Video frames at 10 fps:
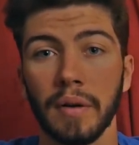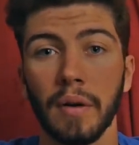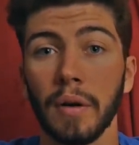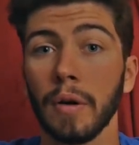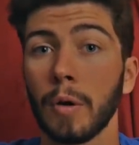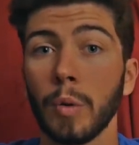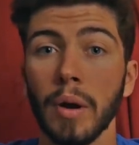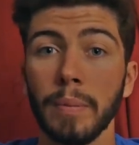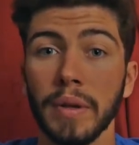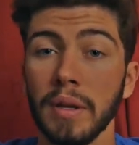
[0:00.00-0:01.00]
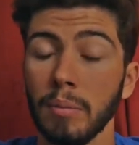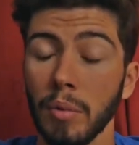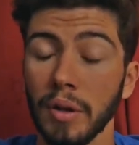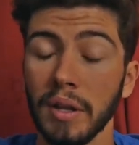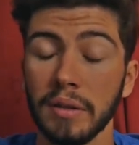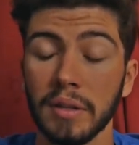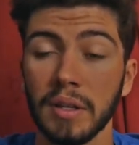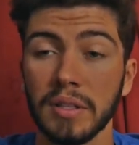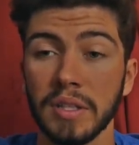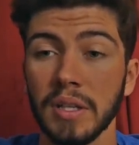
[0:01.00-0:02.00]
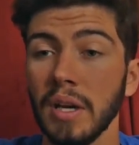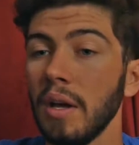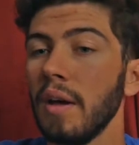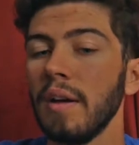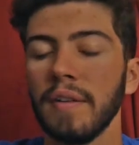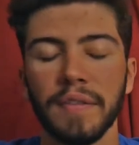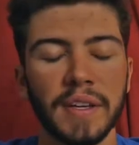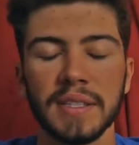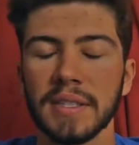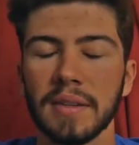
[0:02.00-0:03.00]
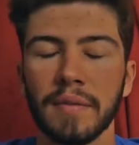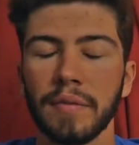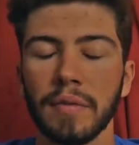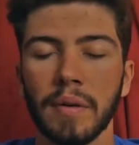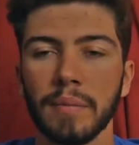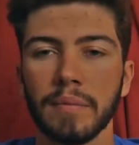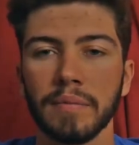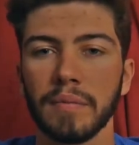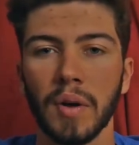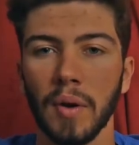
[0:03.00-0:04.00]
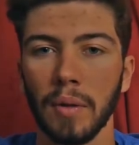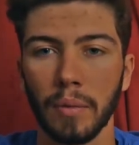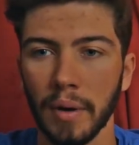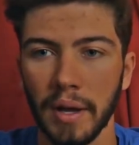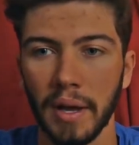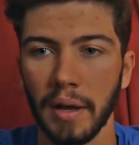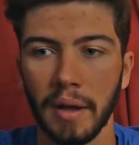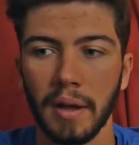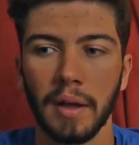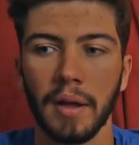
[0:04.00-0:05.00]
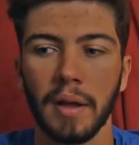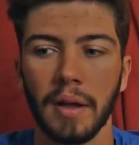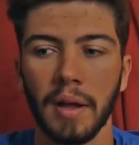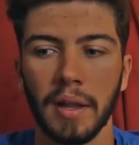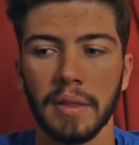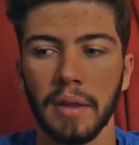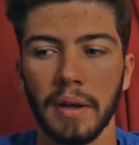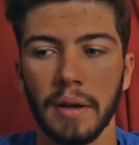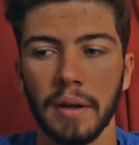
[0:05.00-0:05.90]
or a crappy modern DLG fixed from all wear and